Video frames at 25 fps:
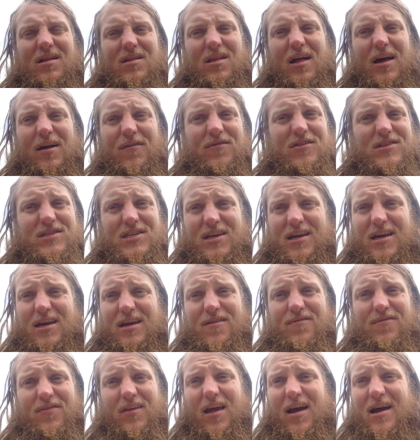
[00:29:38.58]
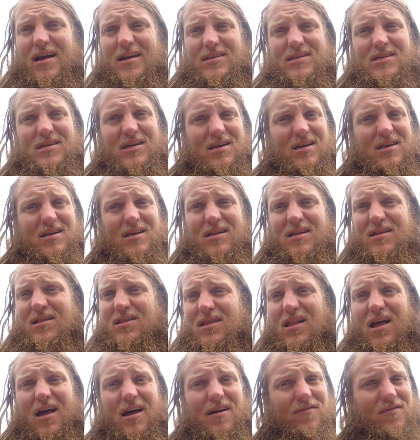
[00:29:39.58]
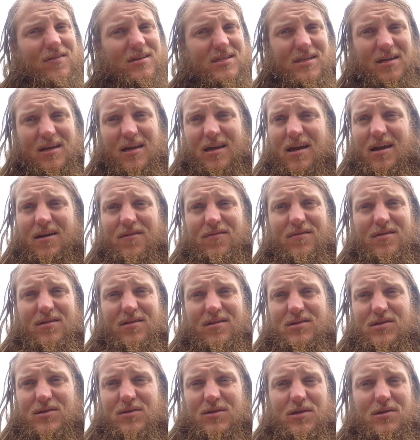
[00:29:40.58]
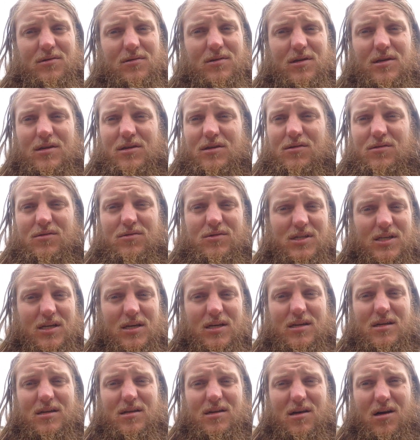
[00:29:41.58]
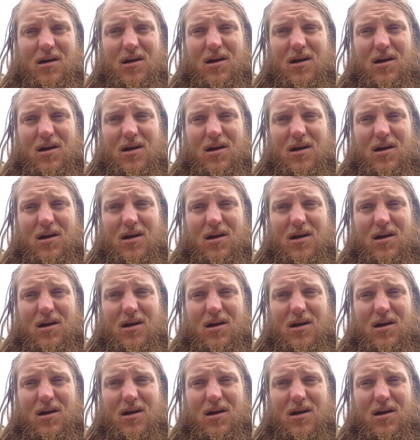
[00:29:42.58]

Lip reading: life is a gift, guys. Life is a gift. So you use it.